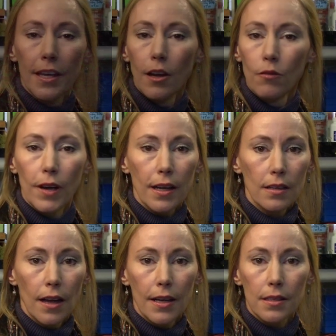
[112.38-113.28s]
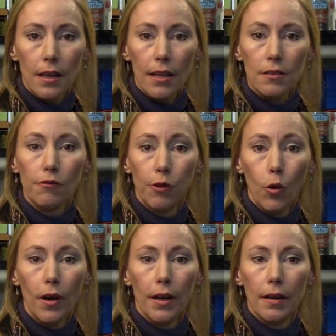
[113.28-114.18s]
They don't recognize it as a
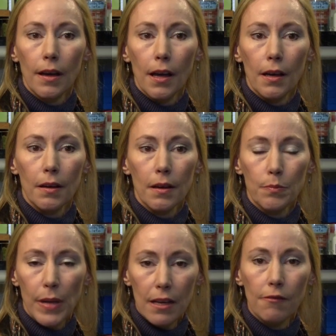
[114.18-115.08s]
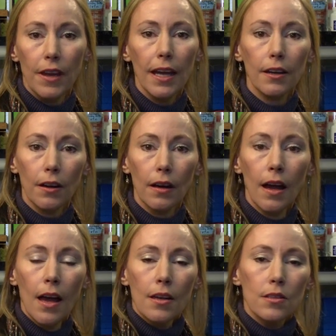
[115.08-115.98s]
foreign uh, invader.
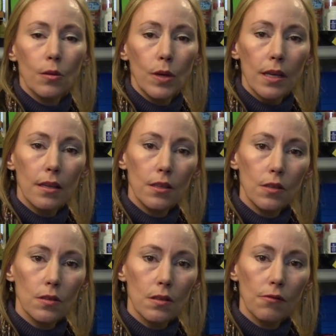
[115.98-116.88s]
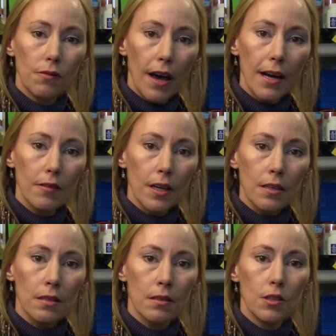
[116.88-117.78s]
So we can use the
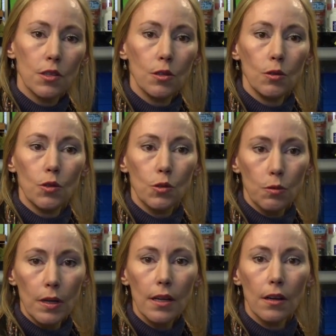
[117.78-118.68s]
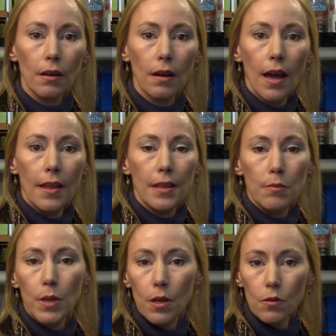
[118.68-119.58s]
virus to trigger the
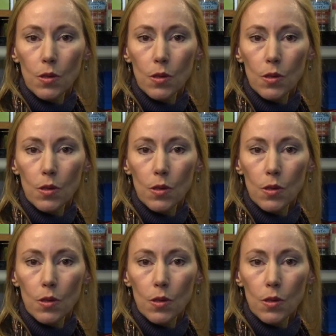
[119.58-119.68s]
immune